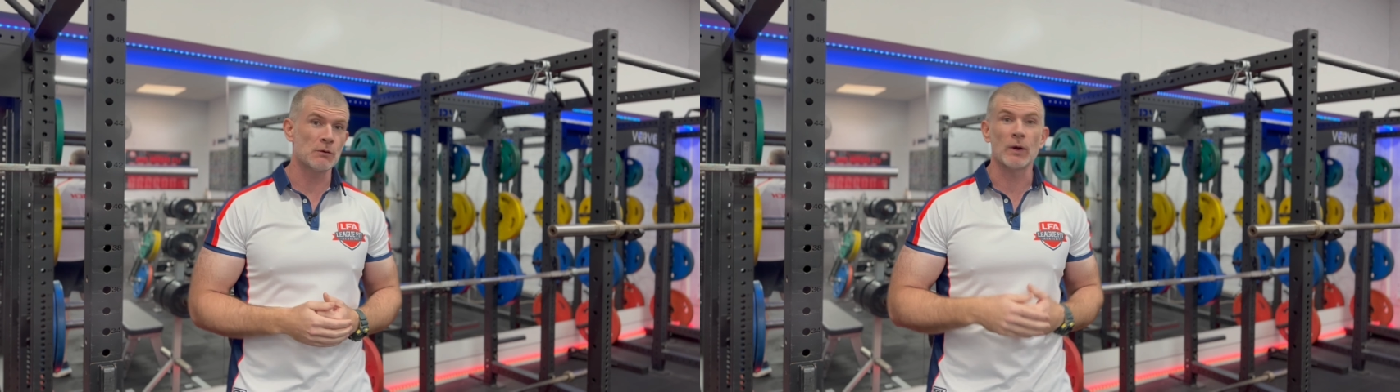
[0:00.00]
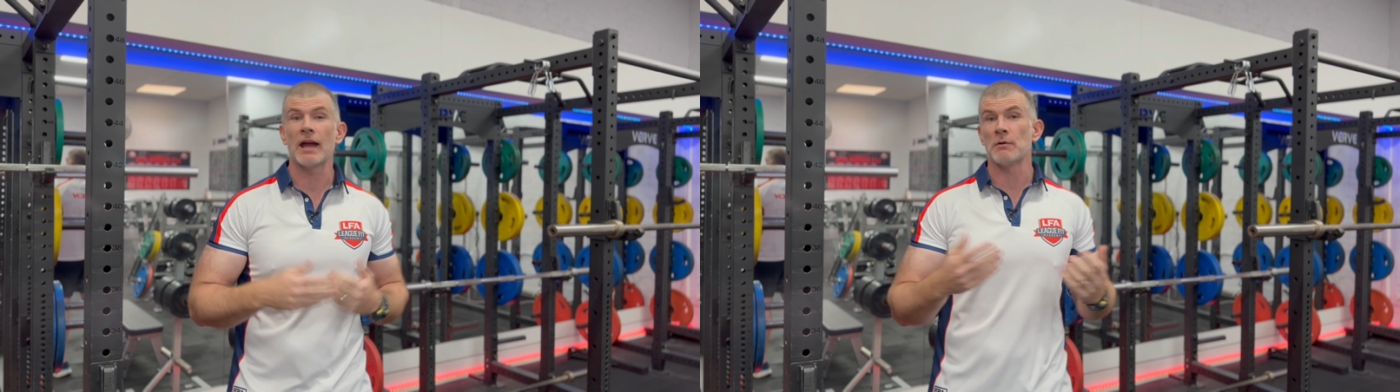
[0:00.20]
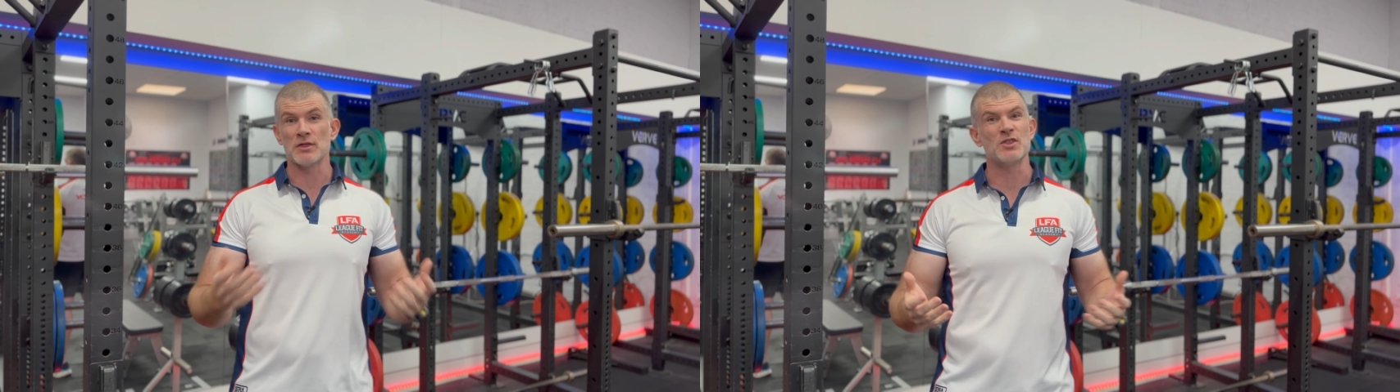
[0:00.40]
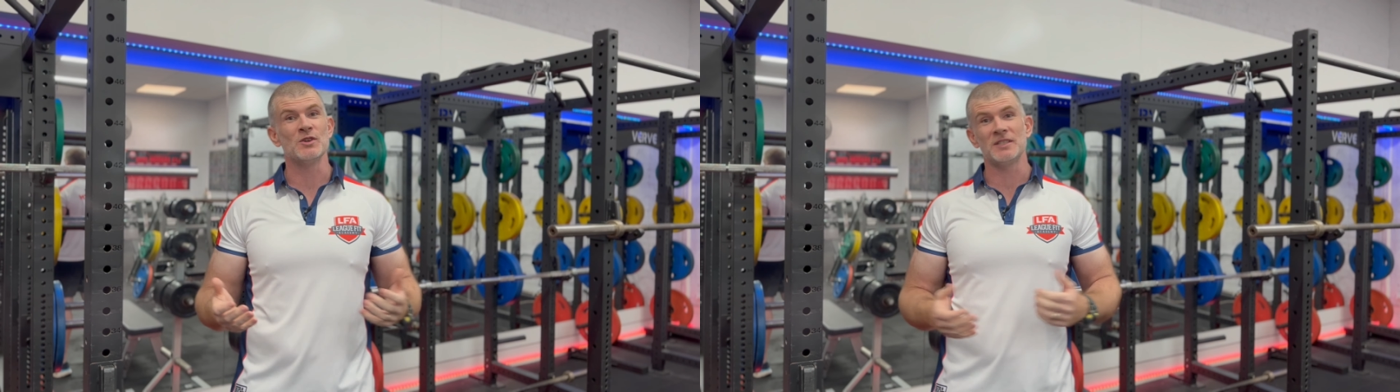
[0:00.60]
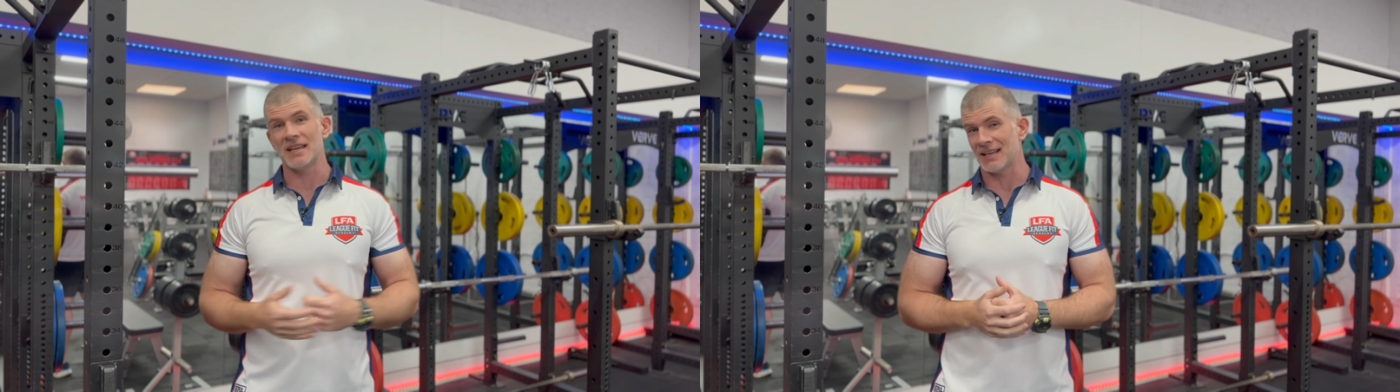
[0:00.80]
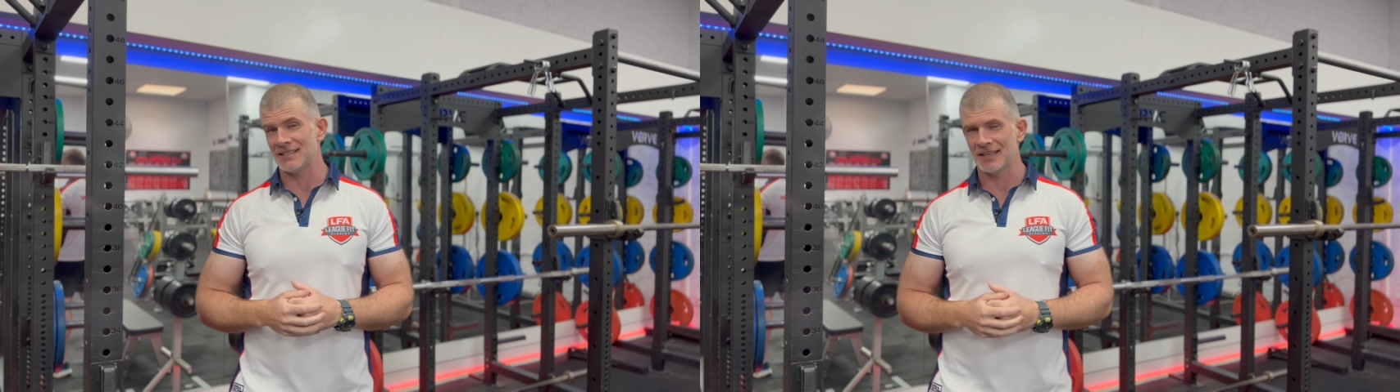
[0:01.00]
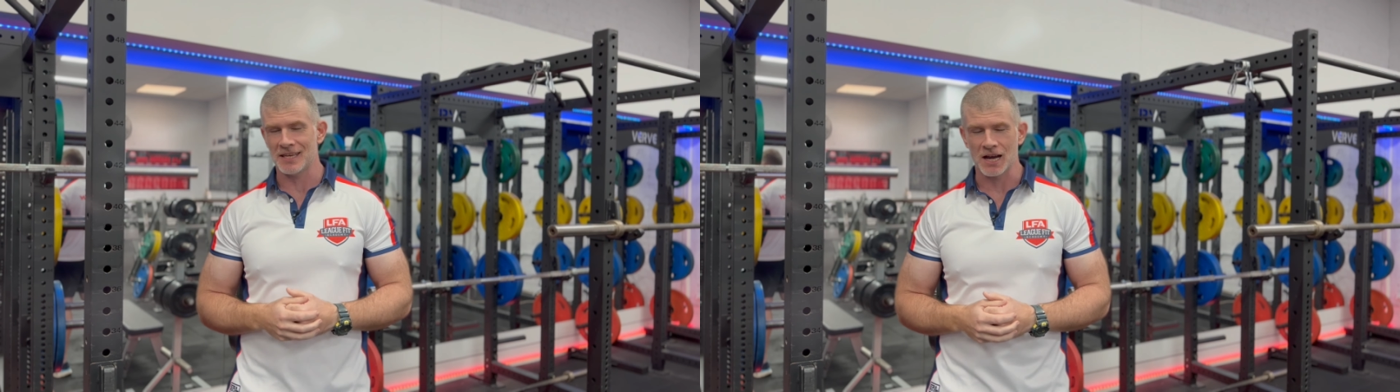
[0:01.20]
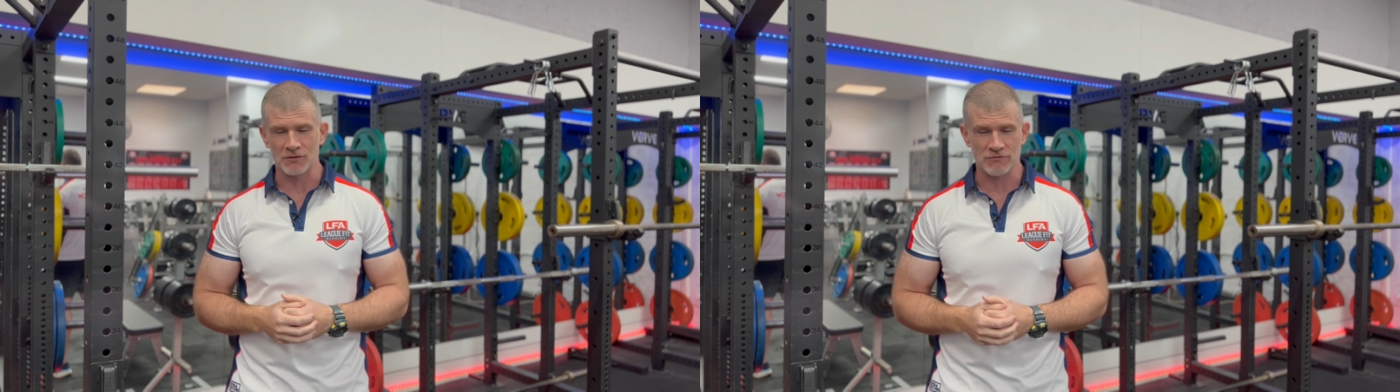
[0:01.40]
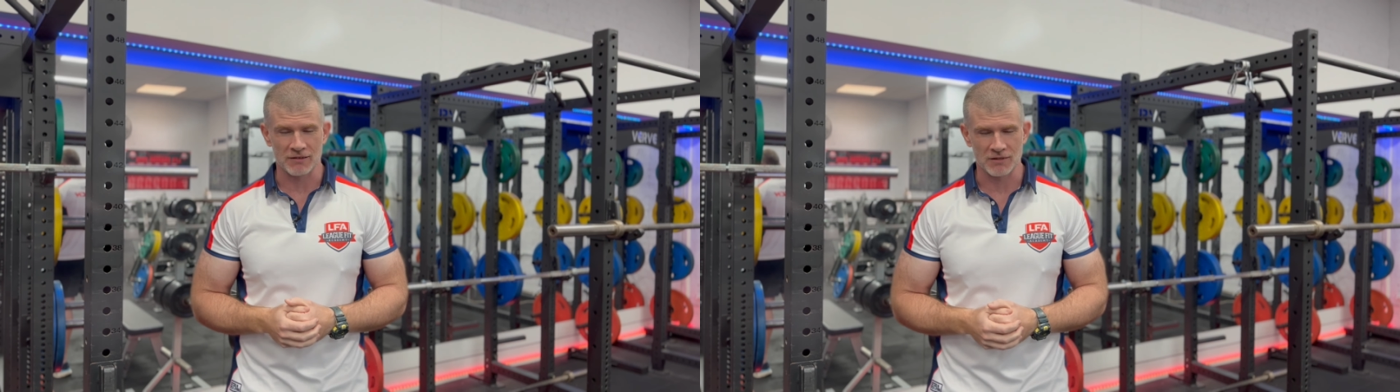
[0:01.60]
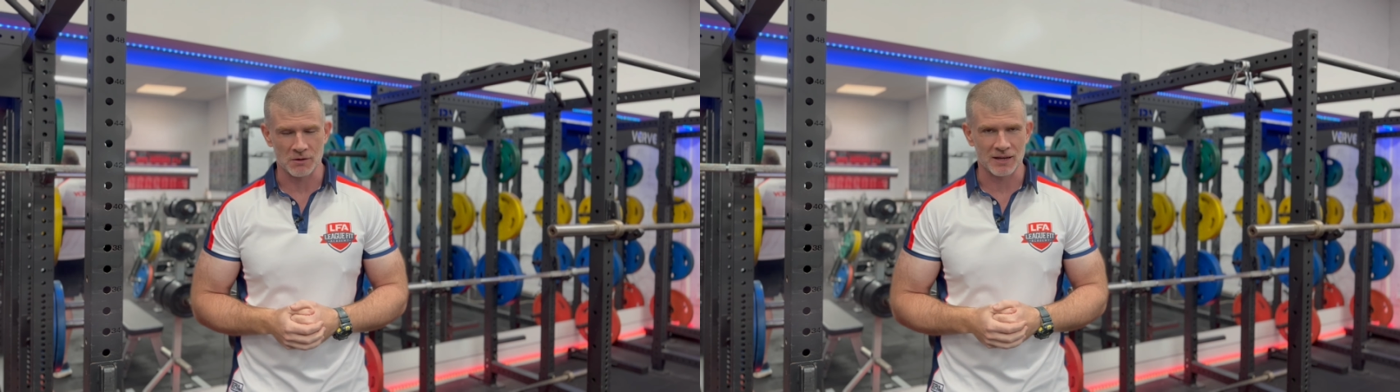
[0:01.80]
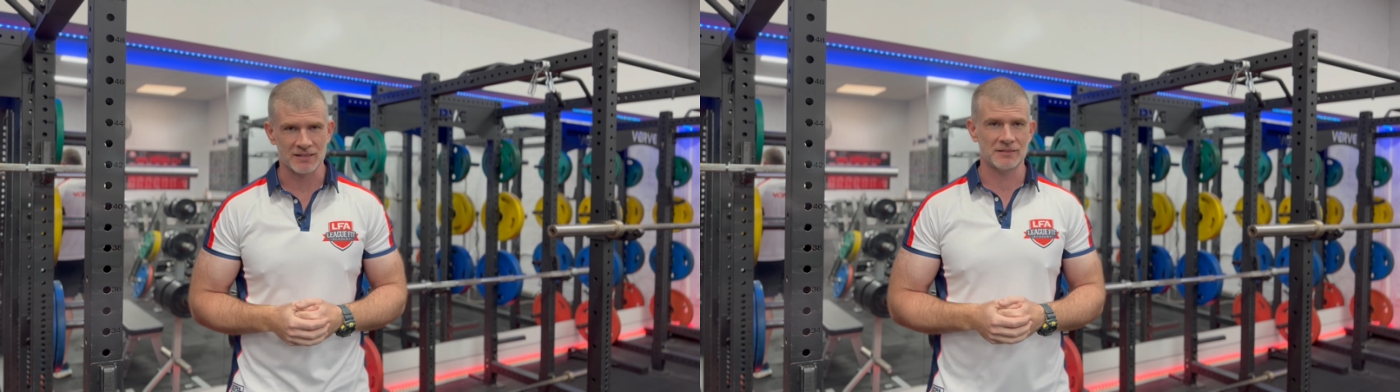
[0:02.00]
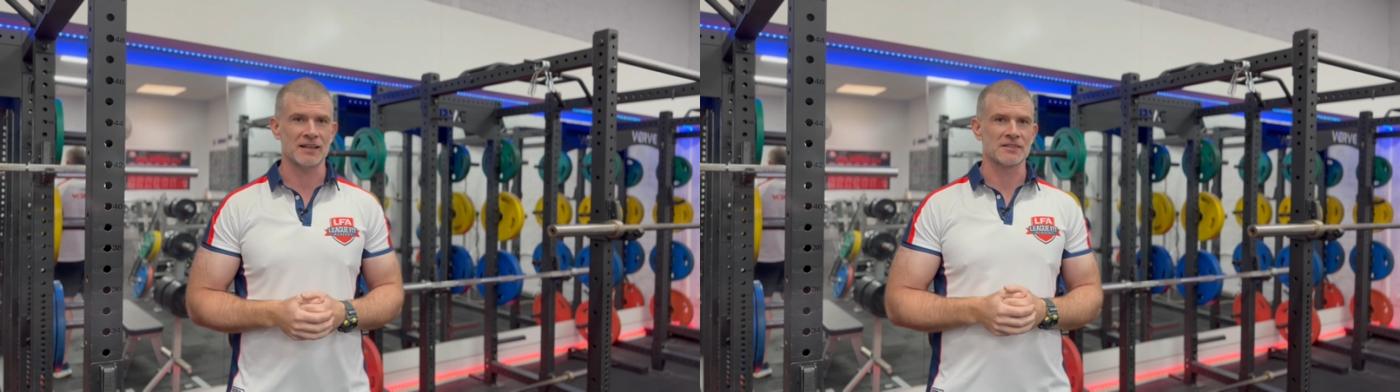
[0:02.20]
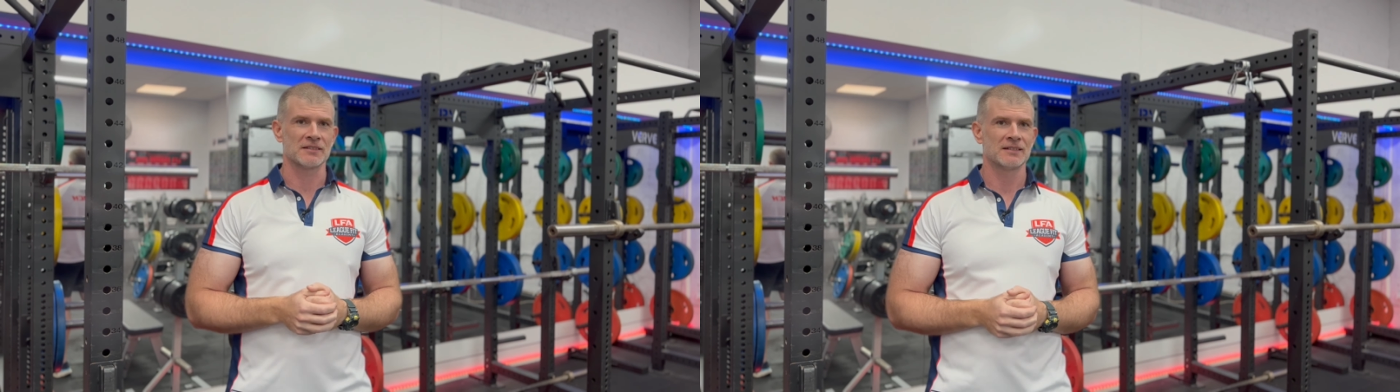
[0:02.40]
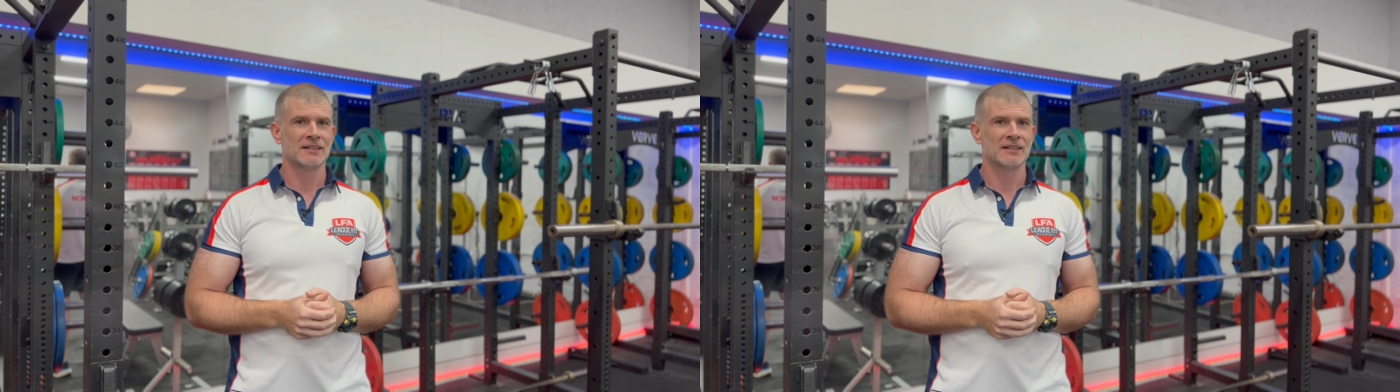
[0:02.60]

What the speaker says: what our enthusiastic young front rower Huss does.